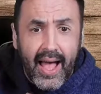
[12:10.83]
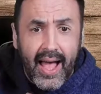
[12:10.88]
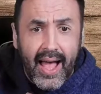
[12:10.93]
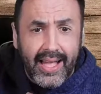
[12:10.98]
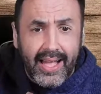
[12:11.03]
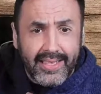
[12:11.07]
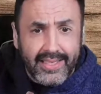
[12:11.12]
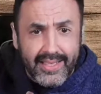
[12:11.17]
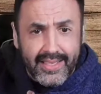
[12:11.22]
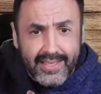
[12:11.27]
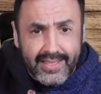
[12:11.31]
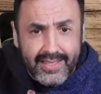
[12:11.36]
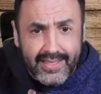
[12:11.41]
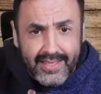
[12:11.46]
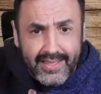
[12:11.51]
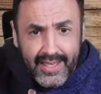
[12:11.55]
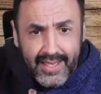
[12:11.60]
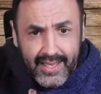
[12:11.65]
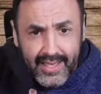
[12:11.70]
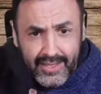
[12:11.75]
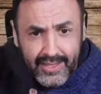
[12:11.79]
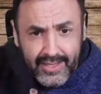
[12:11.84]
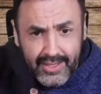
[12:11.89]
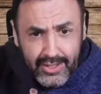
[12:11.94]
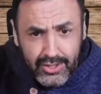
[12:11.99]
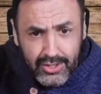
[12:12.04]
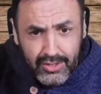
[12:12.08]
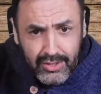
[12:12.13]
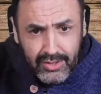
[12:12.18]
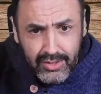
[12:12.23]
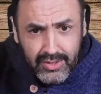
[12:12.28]
I just
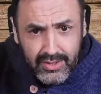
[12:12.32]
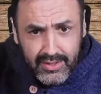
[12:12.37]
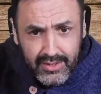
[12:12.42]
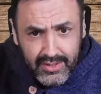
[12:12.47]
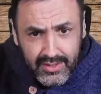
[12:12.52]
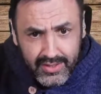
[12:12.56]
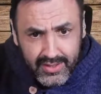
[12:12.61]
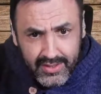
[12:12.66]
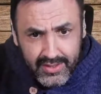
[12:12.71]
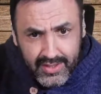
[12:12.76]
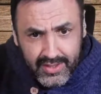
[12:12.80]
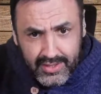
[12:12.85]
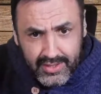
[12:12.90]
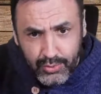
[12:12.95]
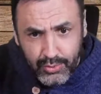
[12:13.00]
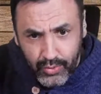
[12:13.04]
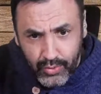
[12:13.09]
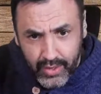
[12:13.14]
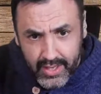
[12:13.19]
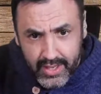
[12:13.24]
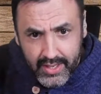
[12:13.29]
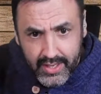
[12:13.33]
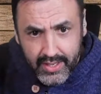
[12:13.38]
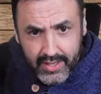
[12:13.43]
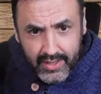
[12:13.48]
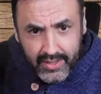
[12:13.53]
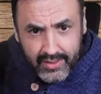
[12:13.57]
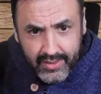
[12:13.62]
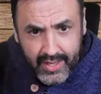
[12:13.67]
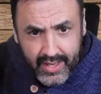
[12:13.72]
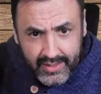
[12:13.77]
understood this week
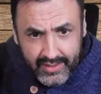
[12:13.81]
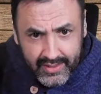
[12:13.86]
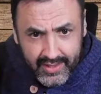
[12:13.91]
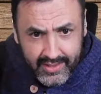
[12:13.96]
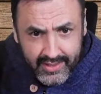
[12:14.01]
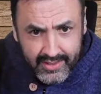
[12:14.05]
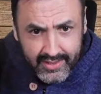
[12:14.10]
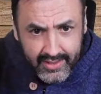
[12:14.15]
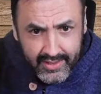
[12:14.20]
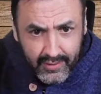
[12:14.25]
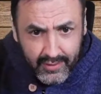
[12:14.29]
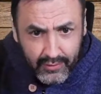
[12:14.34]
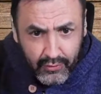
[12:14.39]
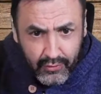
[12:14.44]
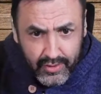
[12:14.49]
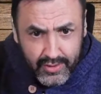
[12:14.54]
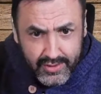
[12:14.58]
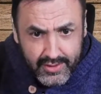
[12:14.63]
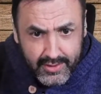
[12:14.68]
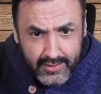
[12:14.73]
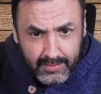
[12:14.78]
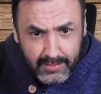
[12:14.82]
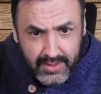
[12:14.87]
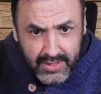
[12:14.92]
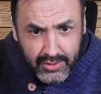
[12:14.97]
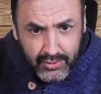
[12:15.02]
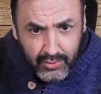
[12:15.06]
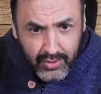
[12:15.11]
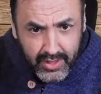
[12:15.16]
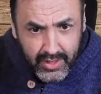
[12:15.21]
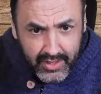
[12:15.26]
that there's a difference
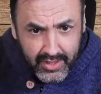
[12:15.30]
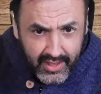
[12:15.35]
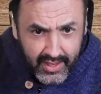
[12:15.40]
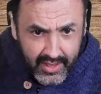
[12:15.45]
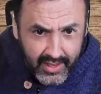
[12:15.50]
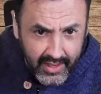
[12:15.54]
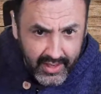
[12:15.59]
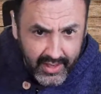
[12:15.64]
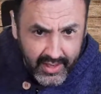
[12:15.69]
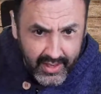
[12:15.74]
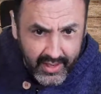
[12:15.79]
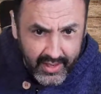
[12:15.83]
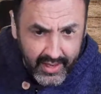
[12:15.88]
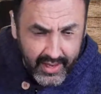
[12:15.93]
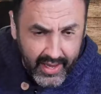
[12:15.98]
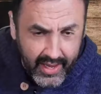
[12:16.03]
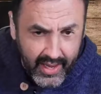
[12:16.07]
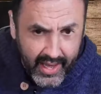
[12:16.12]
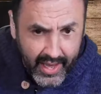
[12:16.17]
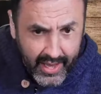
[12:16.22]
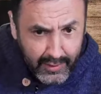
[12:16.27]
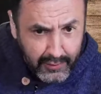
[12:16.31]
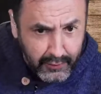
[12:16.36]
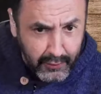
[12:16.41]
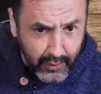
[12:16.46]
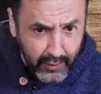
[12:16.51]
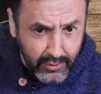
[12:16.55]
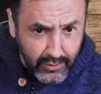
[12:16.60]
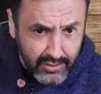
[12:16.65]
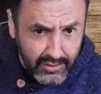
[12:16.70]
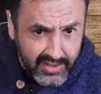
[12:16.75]
between
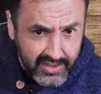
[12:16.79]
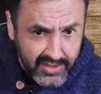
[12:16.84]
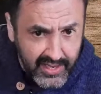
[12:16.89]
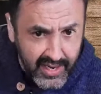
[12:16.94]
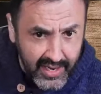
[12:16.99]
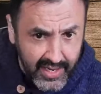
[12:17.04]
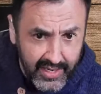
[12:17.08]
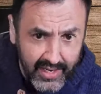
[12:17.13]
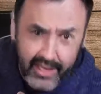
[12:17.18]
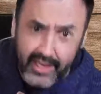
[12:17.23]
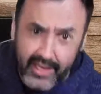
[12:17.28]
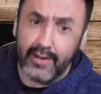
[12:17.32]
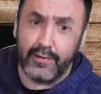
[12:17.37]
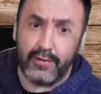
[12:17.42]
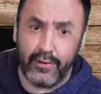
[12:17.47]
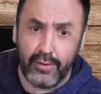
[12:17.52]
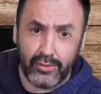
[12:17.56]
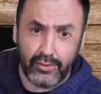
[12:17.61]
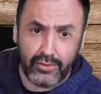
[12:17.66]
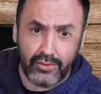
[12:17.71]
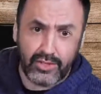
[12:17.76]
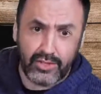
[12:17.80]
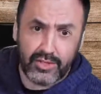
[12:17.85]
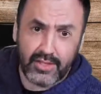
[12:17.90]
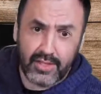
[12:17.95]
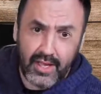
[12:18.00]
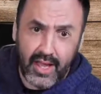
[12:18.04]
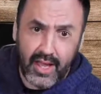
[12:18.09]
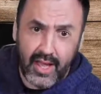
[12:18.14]
headphones and earphones.